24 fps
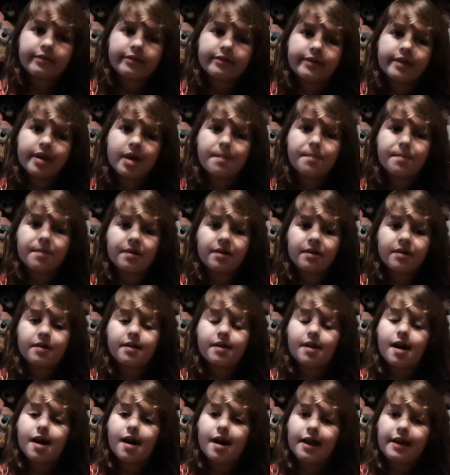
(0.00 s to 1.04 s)
Tip
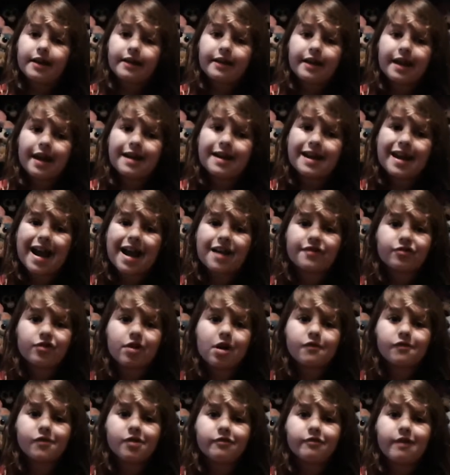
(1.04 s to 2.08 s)
9, and I actually
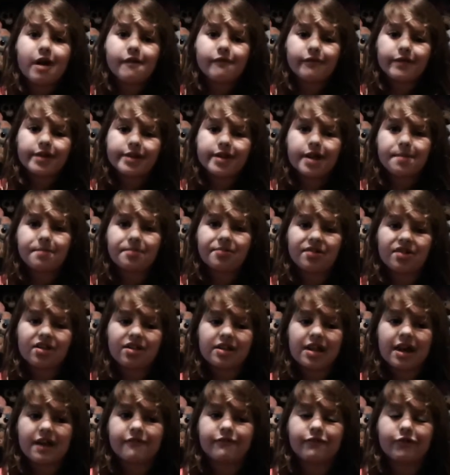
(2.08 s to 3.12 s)
have 11 tips
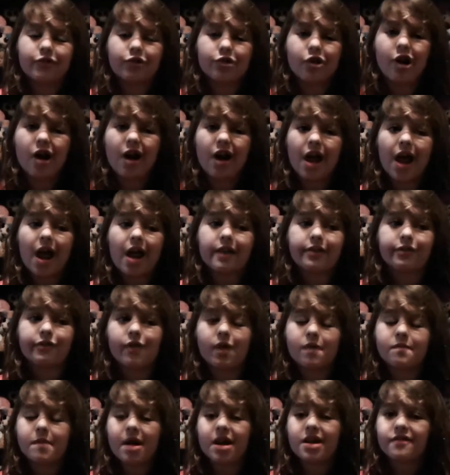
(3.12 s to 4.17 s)
because I forgot, so
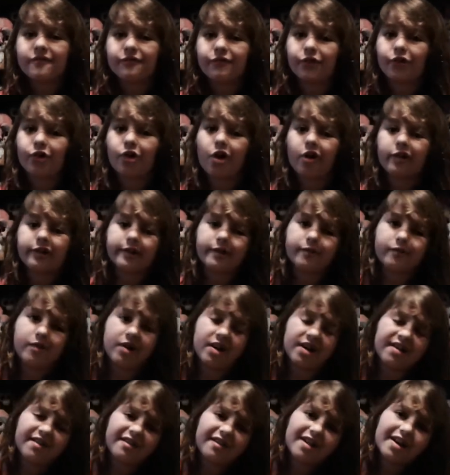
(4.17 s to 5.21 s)
I might have forgotten
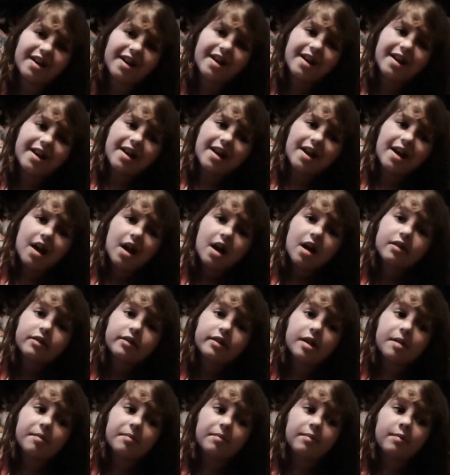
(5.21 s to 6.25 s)
one.
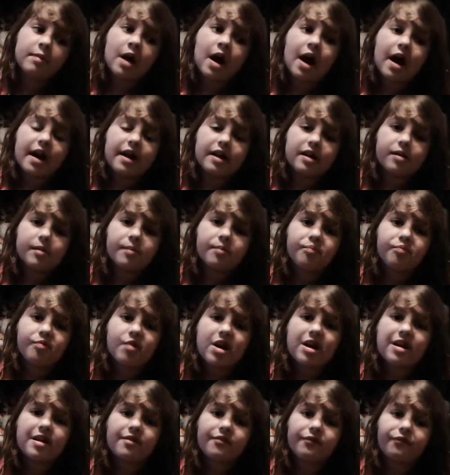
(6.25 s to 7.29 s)
Tip 9,
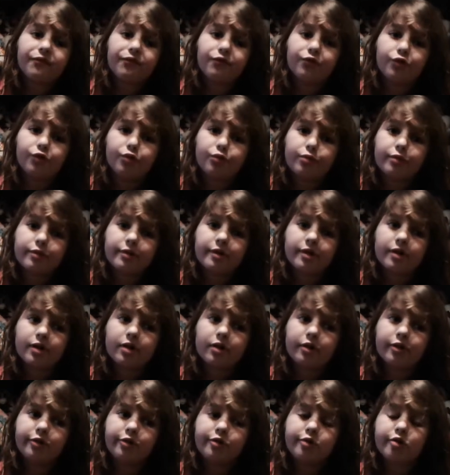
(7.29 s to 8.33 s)
bring food.
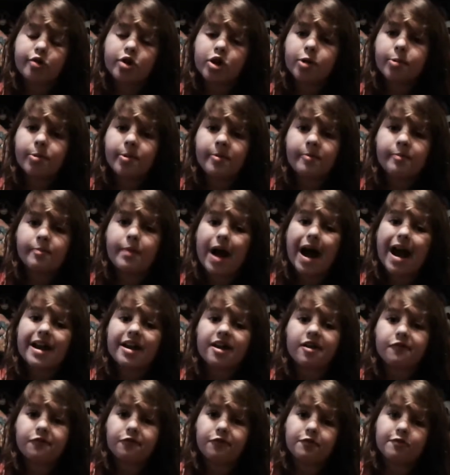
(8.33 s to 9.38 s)
So we're going to be
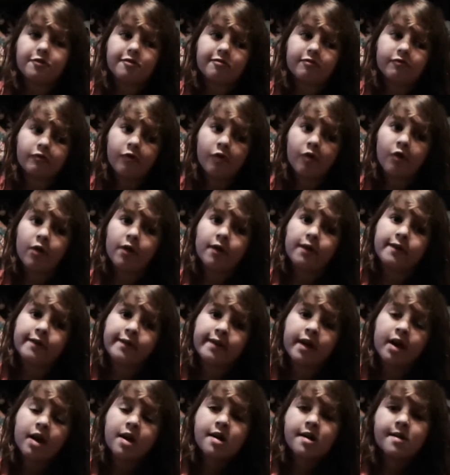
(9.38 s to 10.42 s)
buying food, of
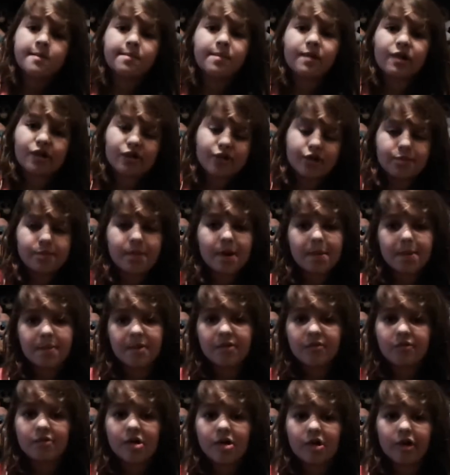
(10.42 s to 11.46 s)
course, because there might
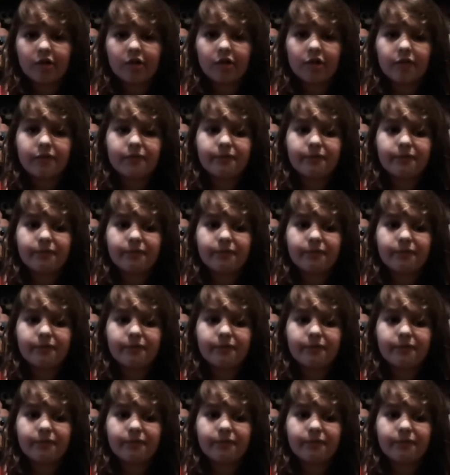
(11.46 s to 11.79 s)
be really good